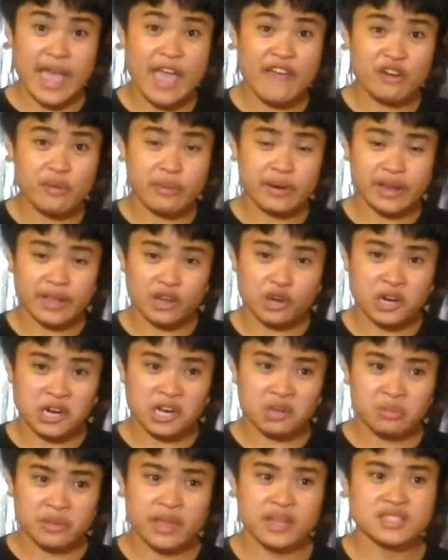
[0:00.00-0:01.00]
everybody
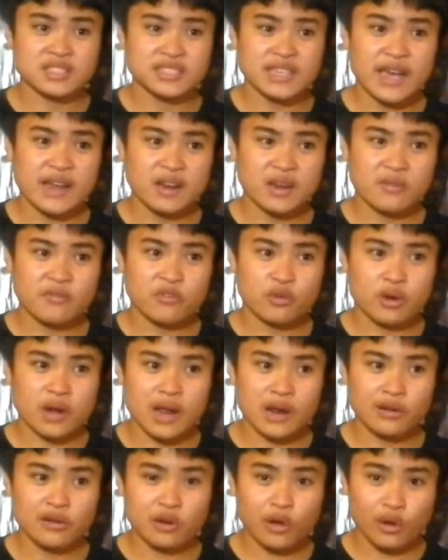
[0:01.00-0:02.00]
incredibly excited for
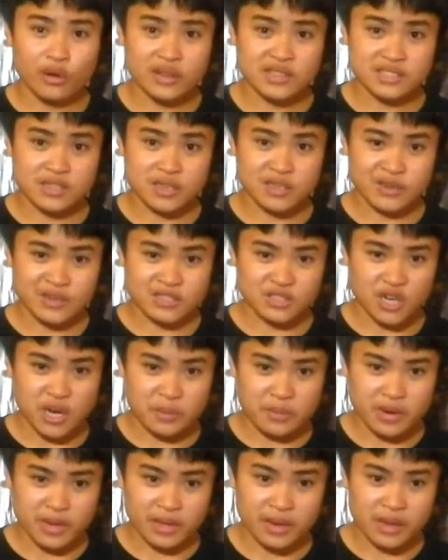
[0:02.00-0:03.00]
how Nolan is going to
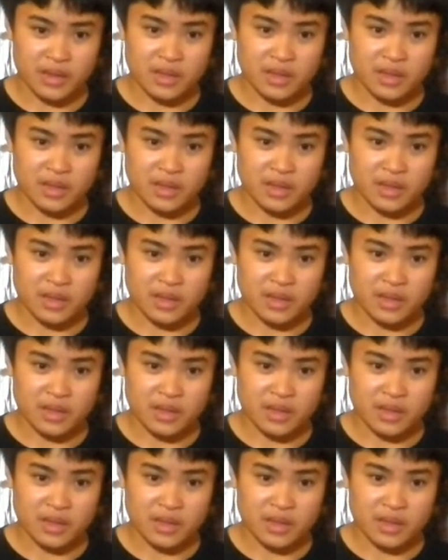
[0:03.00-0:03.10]
interpret it.